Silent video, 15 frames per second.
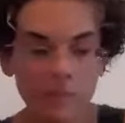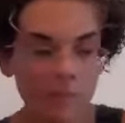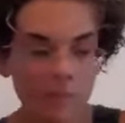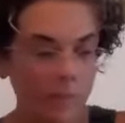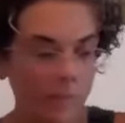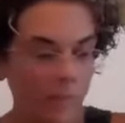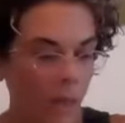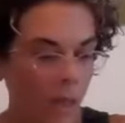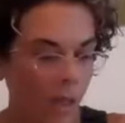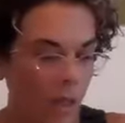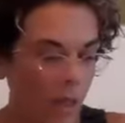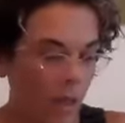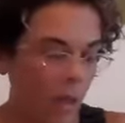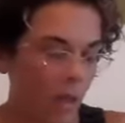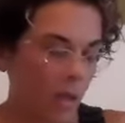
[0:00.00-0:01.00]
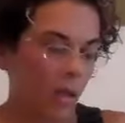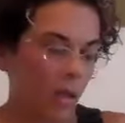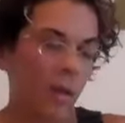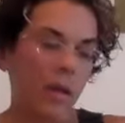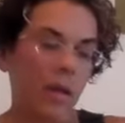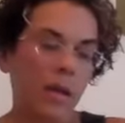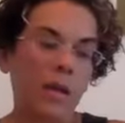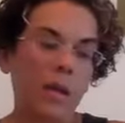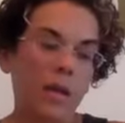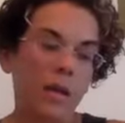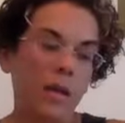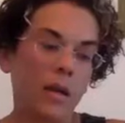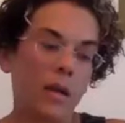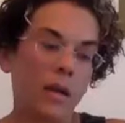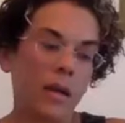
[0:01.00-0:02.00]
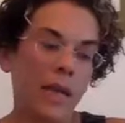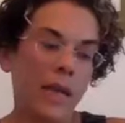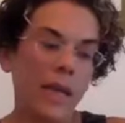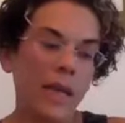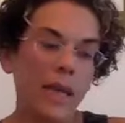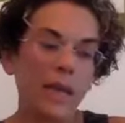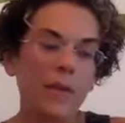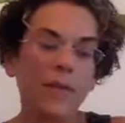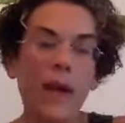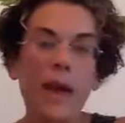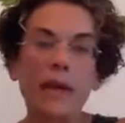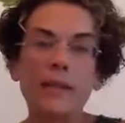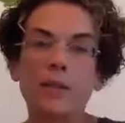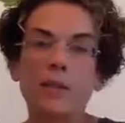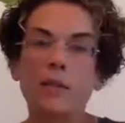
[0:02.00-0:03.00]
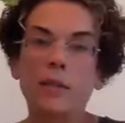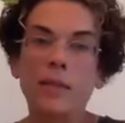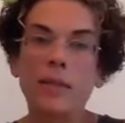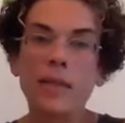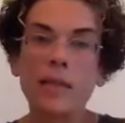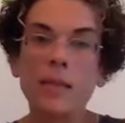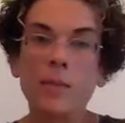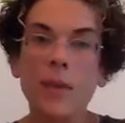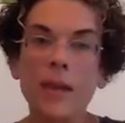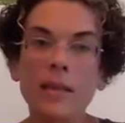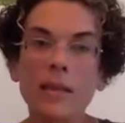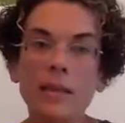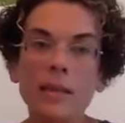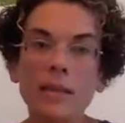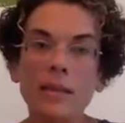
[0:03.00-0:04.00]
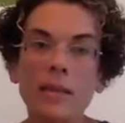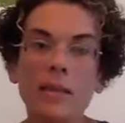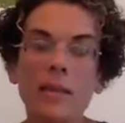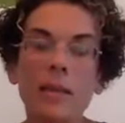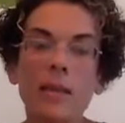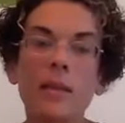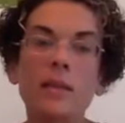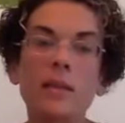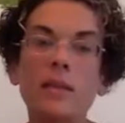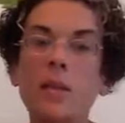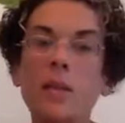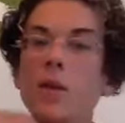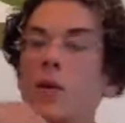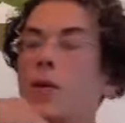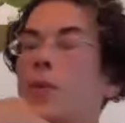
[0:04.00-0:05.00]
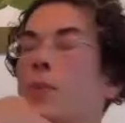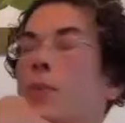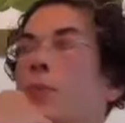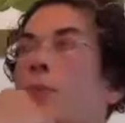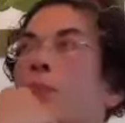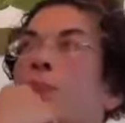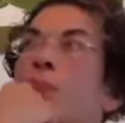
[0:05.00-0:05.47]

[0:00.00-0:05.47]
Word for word: All right, uh, eight of hazards, independence. So,